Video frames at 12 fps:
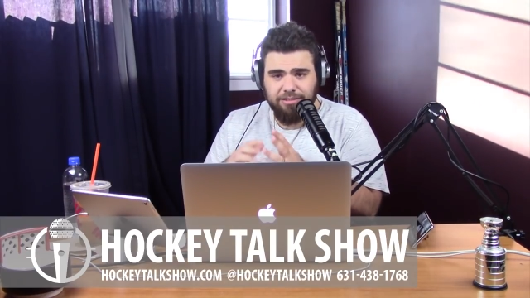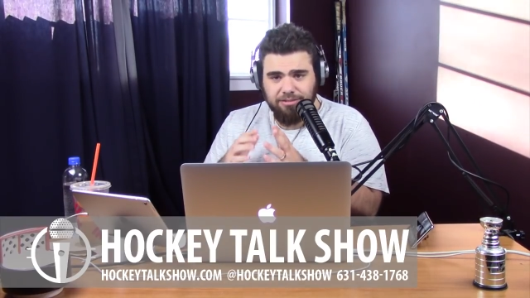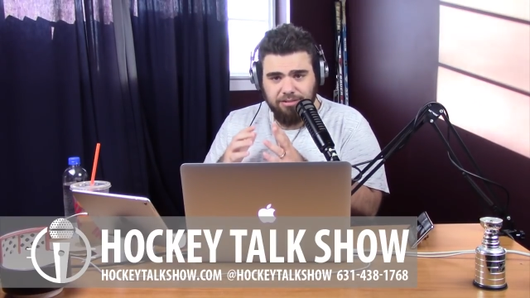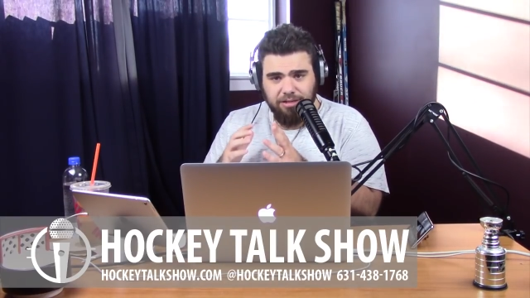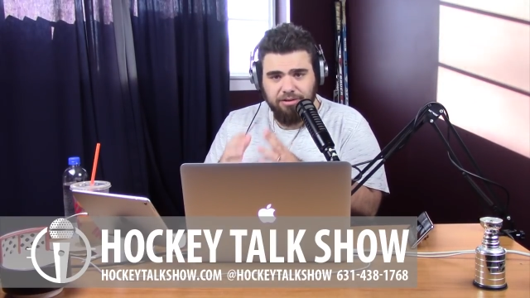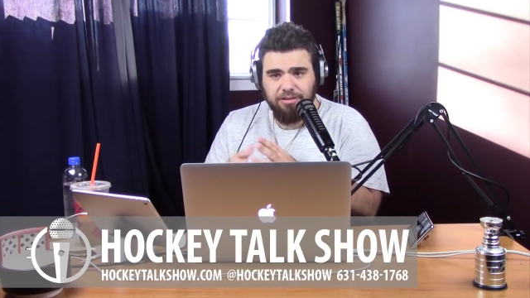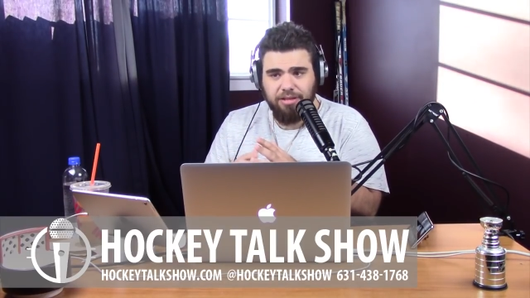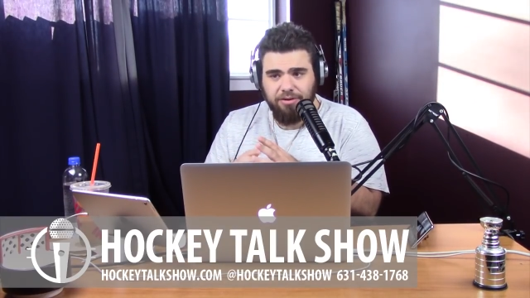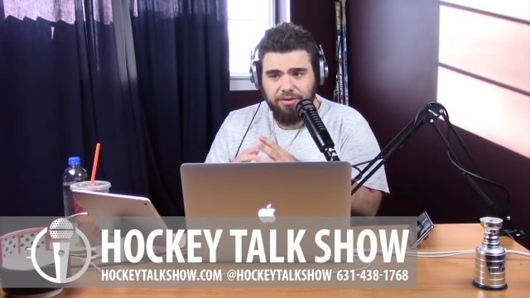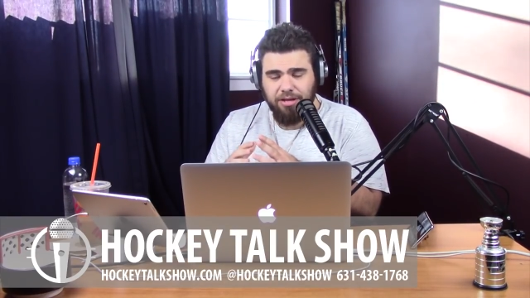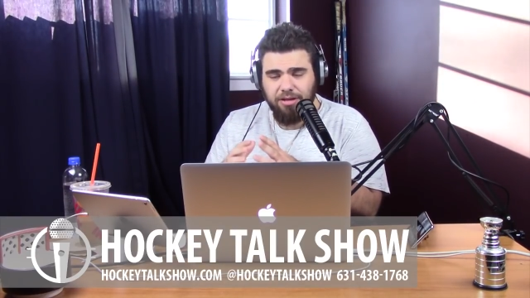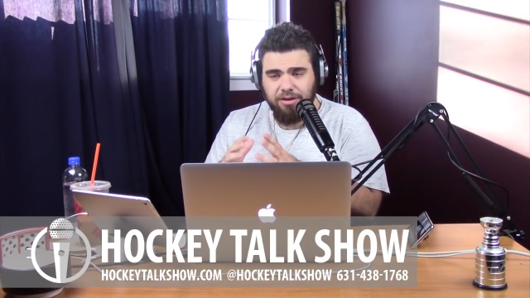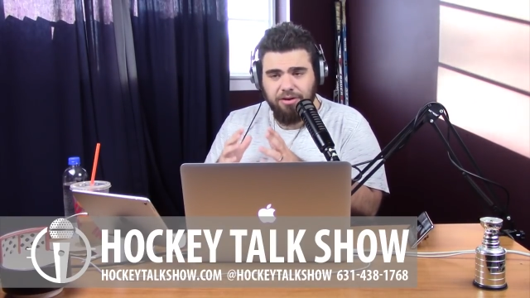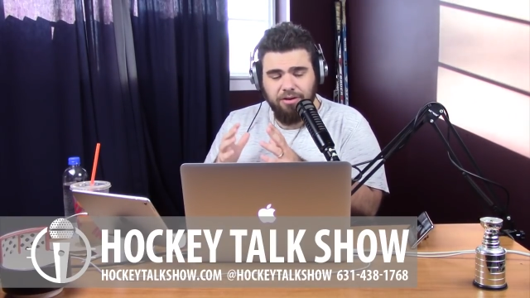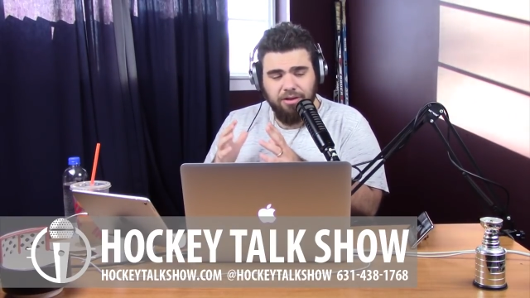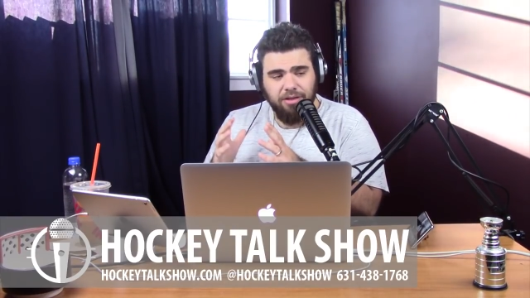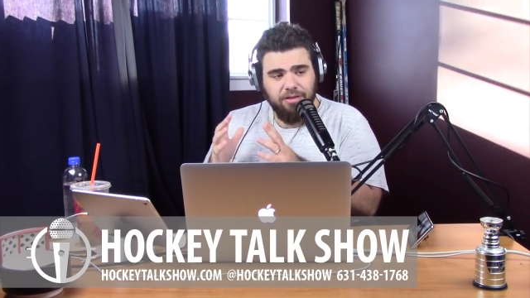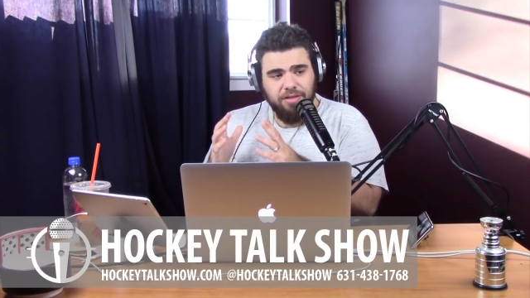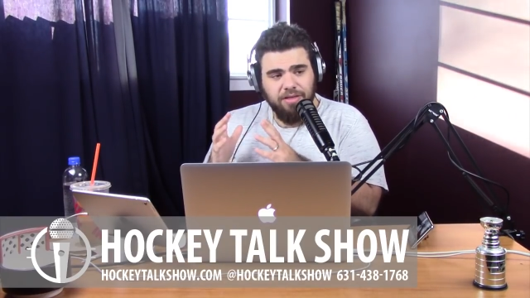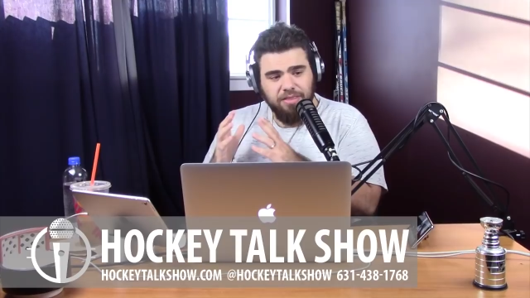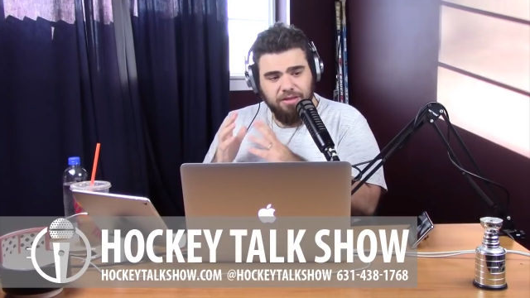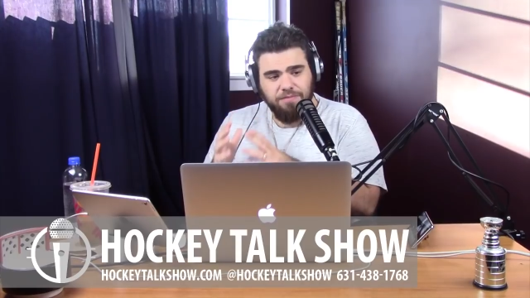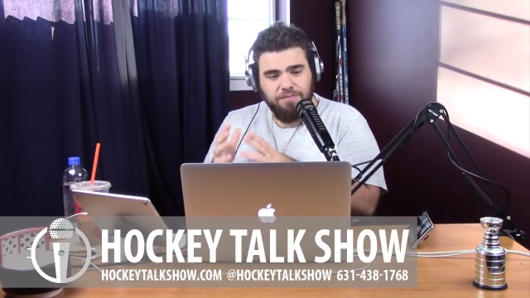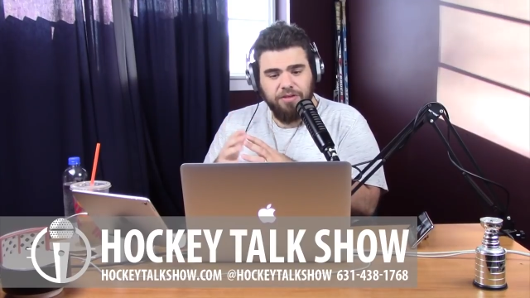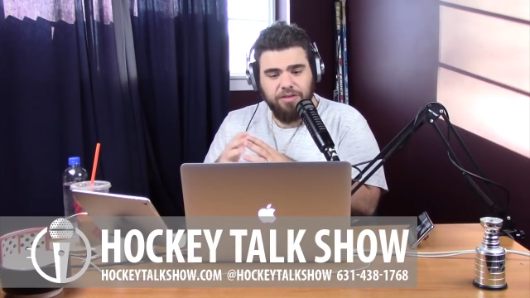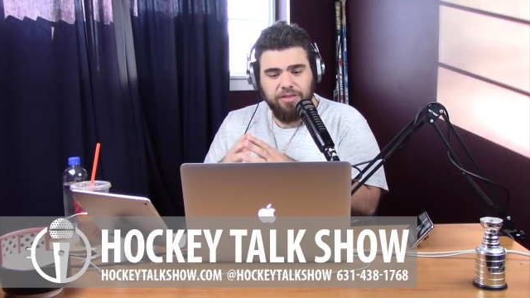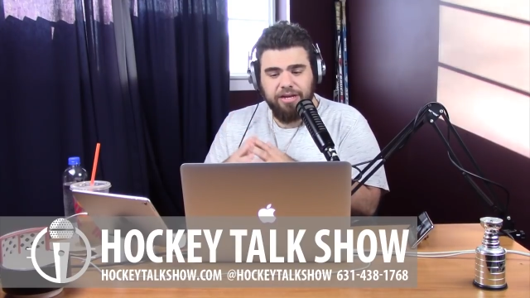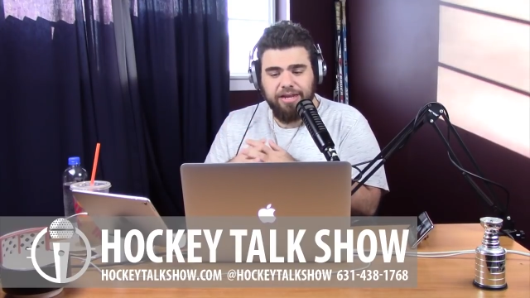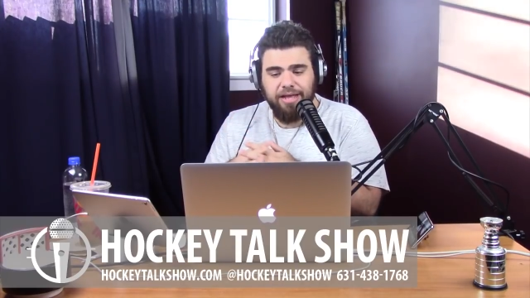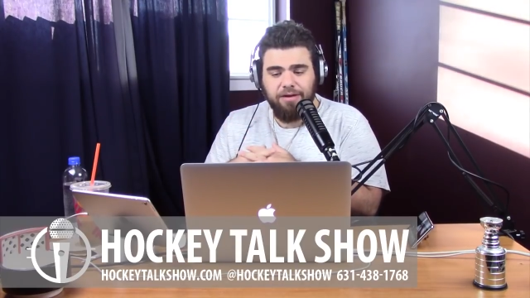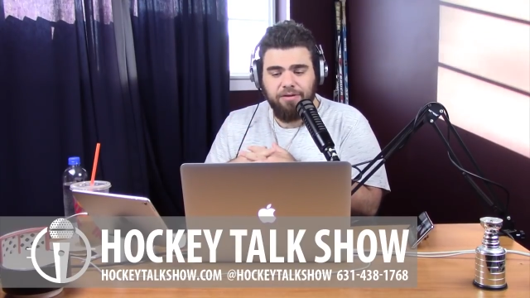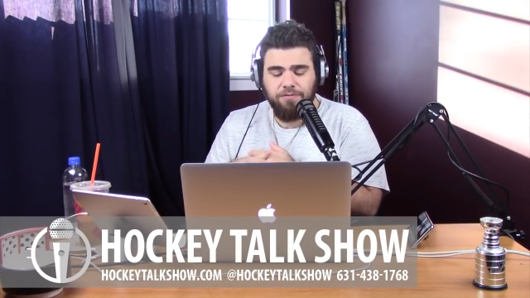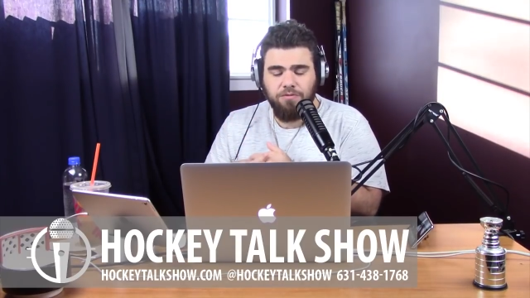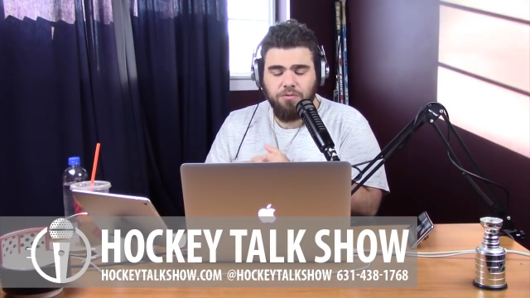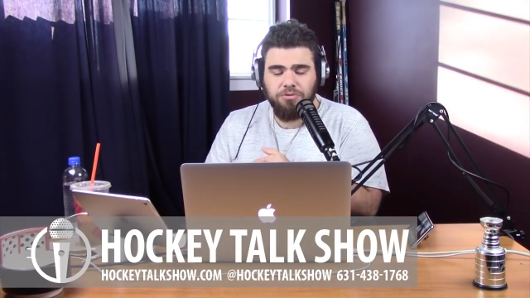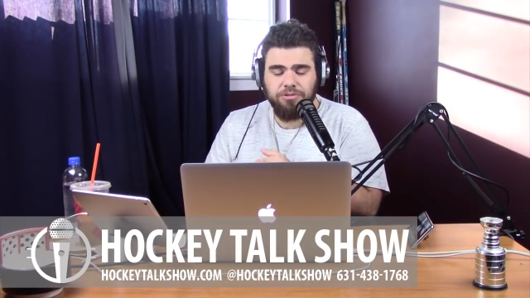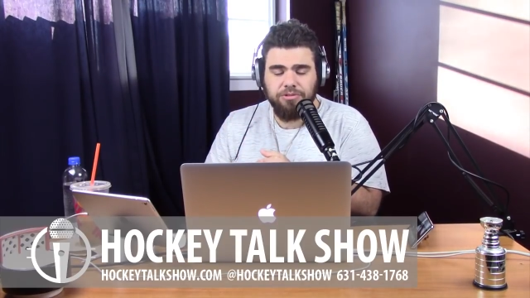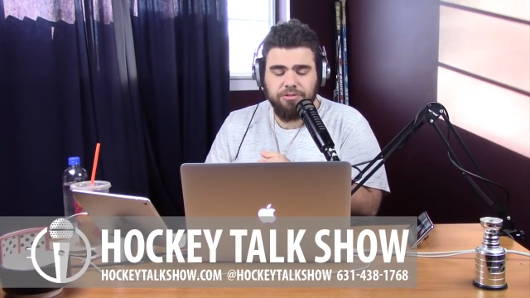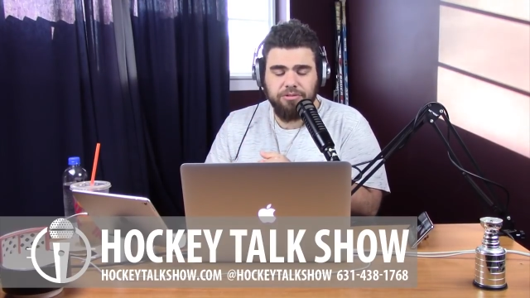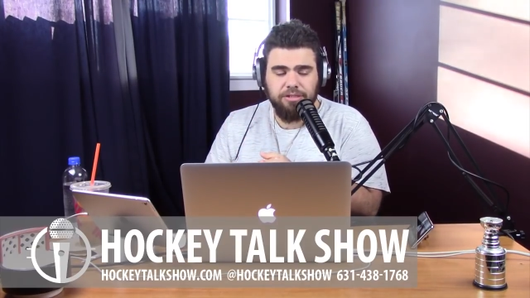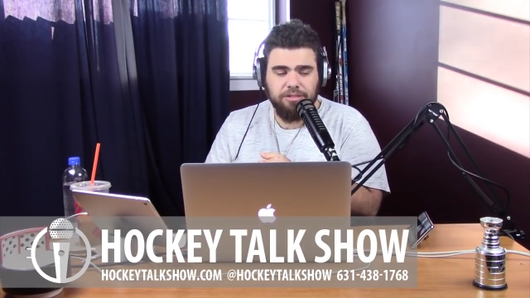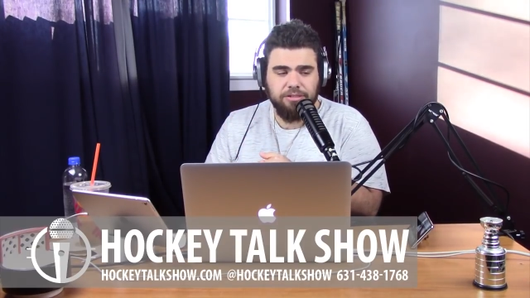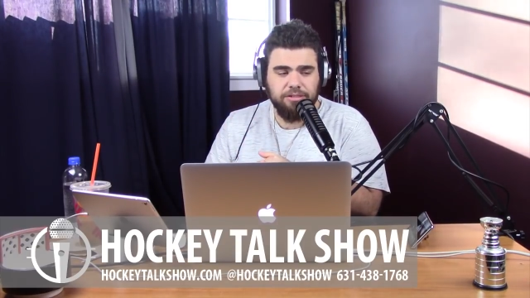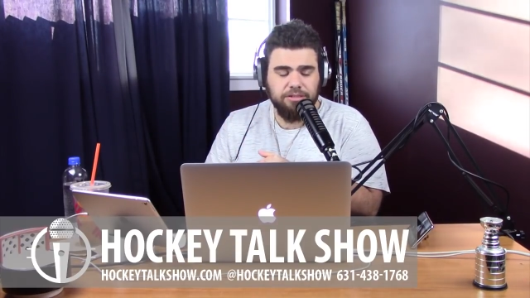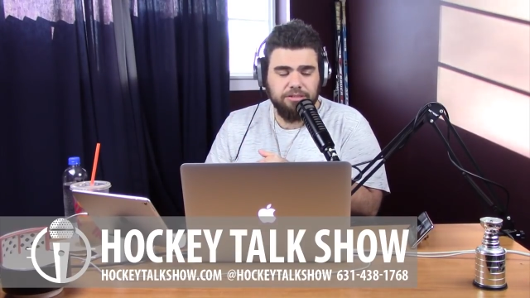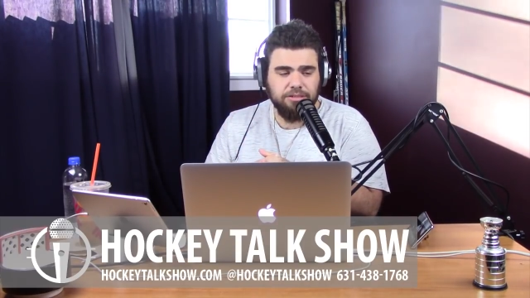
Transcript: 67-26. They're here.